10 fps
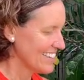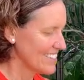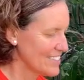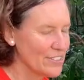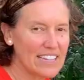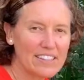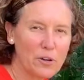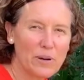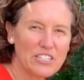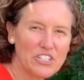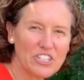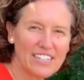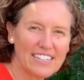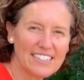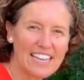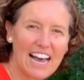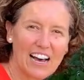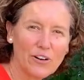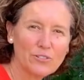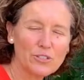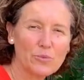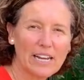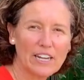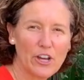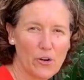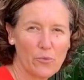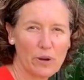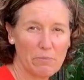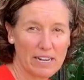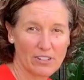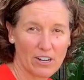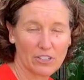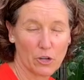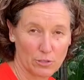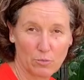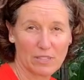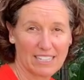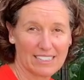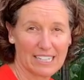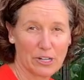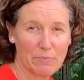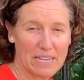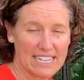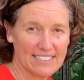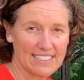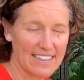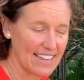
So then the question is, how do I know when my dog knows what the clicker means?